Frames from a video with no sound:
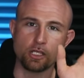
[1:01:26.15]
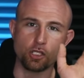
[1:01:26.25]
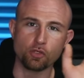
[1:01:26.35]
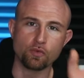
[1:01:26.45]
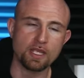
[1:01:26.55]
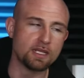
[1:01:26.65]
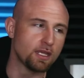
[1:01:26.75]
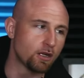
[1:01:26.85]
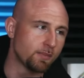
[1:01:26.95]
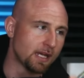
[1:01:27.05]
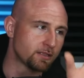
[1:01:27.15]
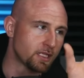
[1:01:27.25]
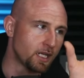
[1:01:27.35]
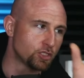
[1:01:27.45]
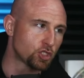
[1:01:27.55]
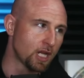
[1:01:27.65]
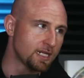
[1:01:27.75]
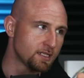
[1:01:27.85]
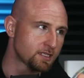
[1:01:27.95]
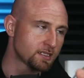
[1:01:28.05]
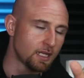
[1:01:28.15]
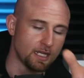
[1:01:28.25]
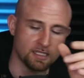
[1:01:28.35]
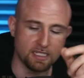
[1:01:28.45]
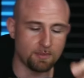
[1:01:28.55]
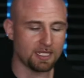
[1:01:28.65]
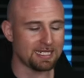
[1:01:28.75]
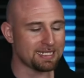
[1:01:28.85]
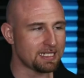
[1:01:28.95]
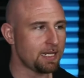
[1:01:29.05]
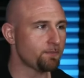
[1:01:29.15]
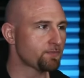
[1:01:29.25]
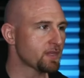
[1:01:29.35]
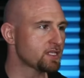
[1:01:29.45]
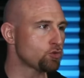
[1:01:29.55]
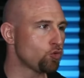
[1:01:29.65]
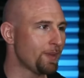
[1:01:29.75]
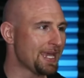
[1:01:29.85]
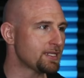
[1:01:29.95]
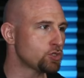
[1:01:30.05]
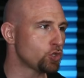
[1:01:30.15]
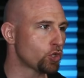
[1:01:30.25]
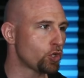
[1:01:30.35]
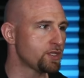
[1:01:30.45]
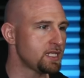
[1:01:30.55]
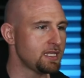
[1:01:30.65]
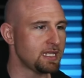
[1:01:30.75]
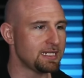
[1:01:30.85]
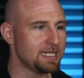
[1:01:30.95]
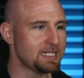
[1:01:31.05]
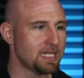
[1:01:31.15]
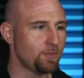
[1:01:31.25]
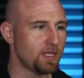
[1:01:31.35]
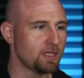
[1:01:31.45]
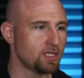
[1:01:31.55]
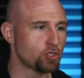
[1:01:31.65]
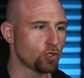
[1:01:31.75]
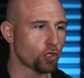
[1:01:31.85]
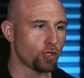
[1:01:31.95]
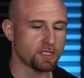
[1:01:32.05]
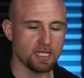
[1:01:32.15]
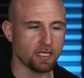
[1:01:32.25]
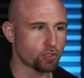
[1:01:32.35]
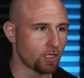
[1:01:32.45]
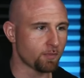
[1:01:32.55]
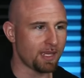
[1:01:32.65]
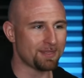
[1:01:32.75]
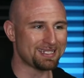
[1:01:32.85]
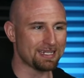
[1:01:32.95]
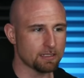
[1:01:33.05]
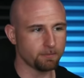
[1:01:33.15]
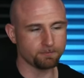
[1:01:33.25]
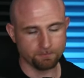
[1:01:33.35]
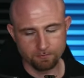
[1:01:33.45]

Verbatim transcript: Good read here about China's CBDC, Central Bank Digital Currency, the DCEP, the Digital Currency Electronic Payment System,